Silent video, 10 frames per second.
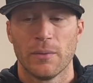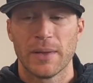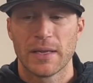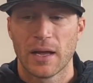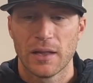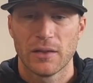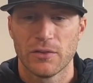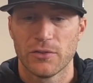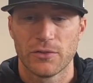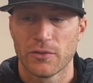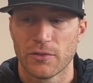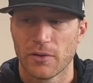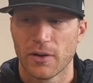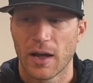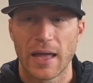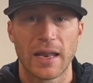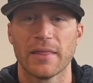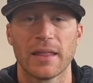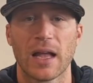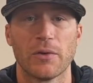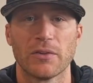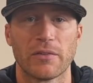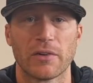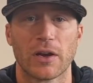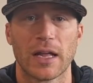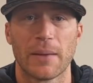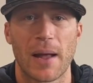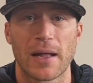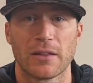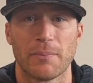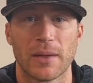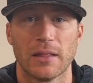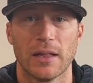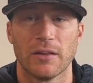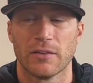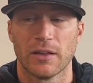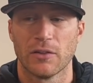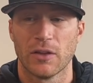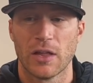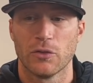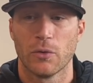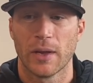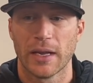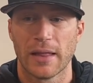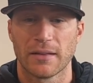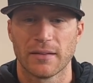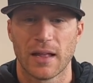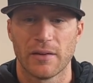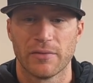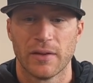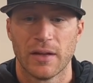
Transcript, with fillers: because I didn't think I was ever going to get back to the big leagues and, and do any of that stuff.